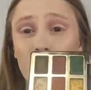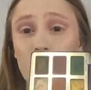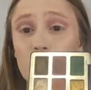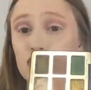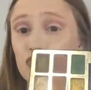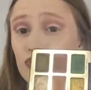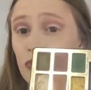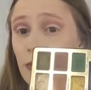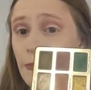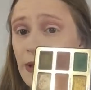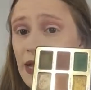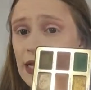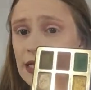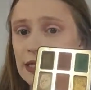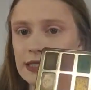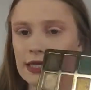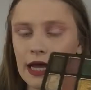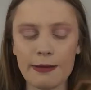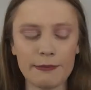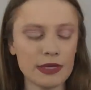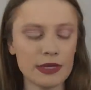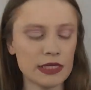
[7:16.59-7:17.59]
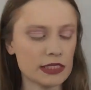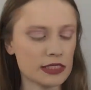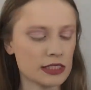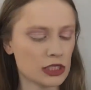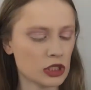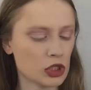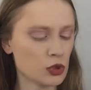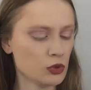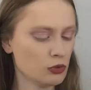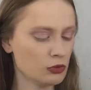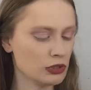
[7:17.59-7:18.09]
Dripping in Diamonds,
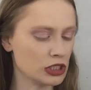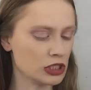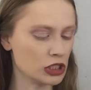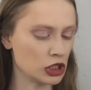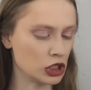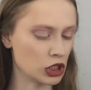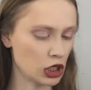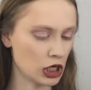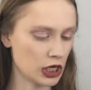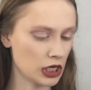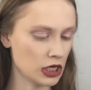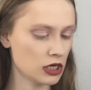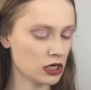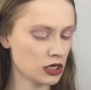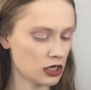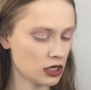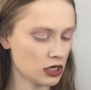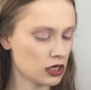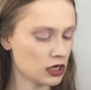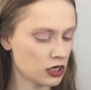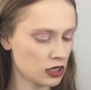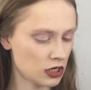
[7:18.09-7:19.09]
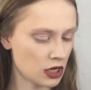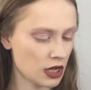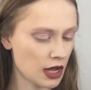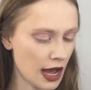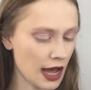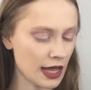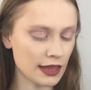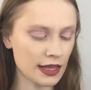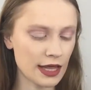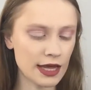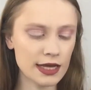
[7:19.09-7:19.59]
this one was good.
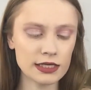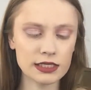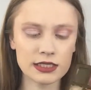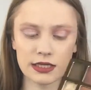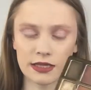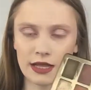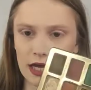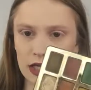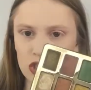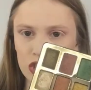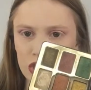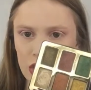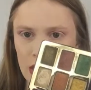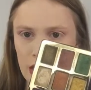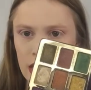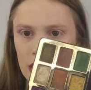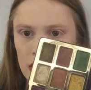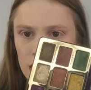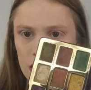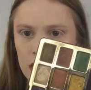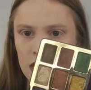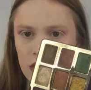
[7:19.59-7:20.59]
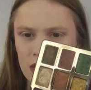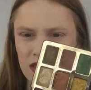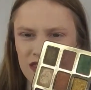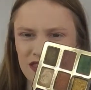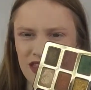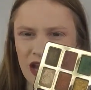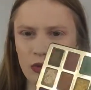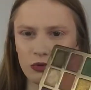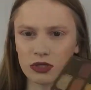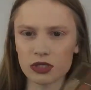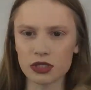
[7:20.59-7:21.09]
I liked that shade.
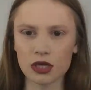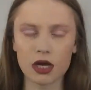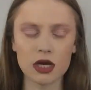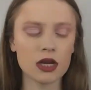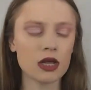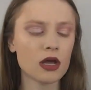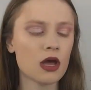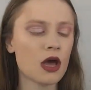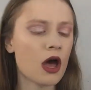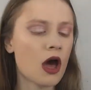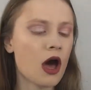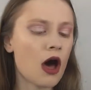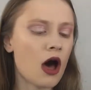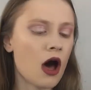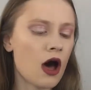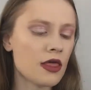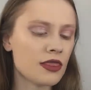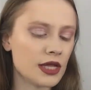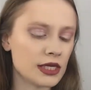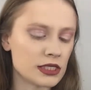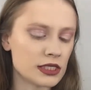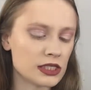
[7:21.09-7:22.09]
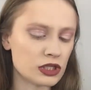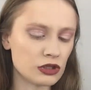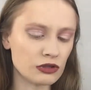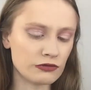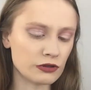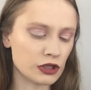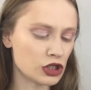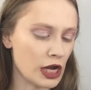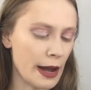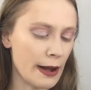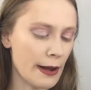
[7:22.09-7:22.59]
That was good. That silver
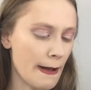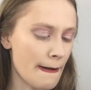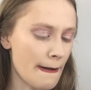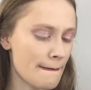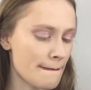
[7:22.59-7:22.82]
shade.